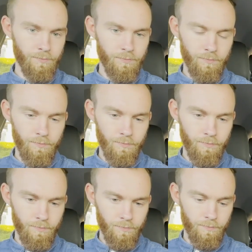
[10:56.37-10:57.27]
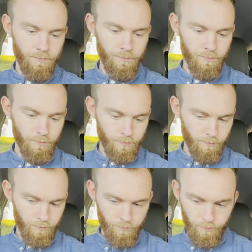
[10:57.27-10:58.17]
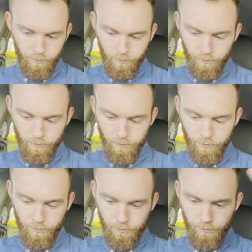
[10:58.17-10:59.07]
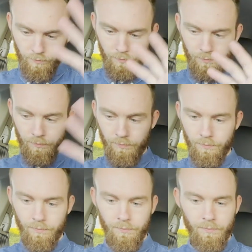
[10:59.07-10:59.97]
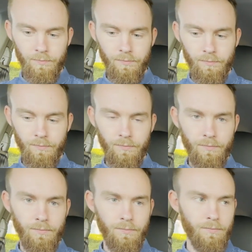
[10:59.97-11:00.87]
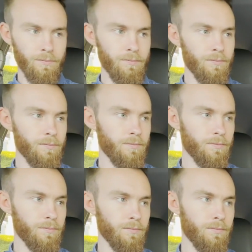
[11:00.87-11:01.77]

This person isn't speaking.